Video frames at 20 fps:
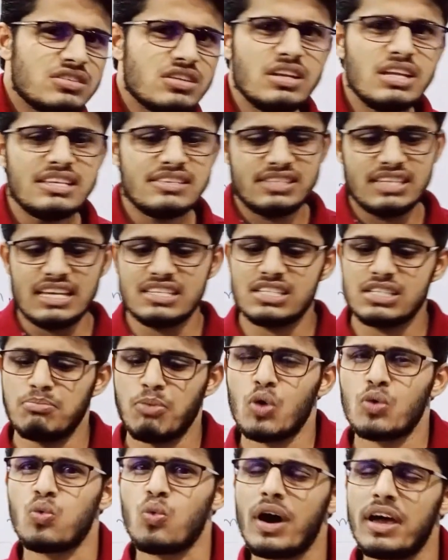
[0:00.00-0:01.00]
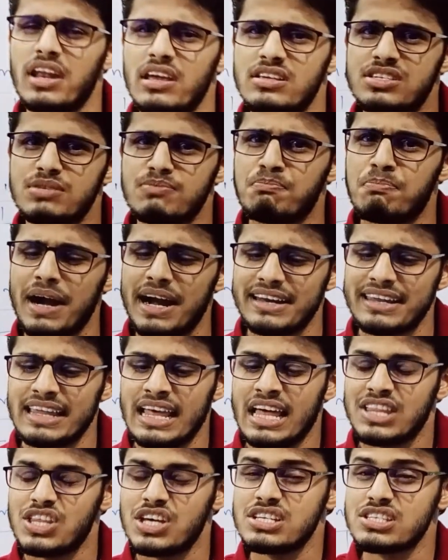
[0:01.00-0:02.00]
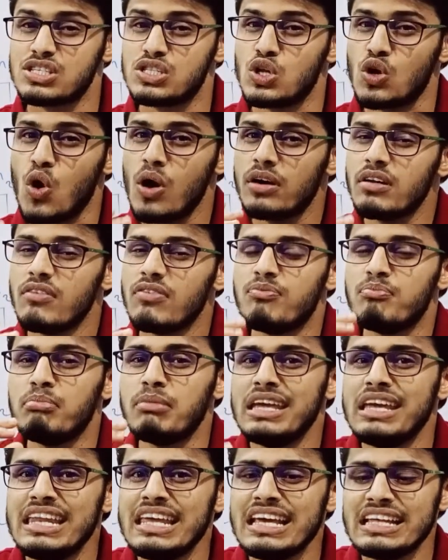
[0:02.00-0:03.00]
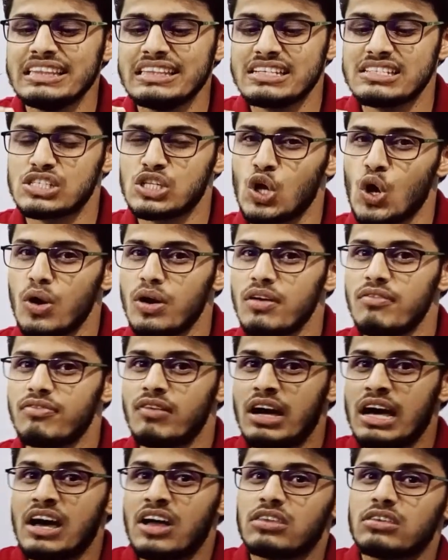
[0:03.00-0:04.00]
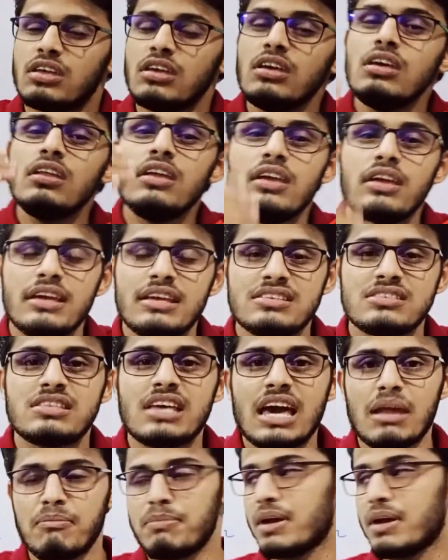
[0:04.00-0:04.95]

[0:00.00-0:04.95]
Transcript: about 1 inch, but there is a lot of meaning, there is a lot of theory is there behind it.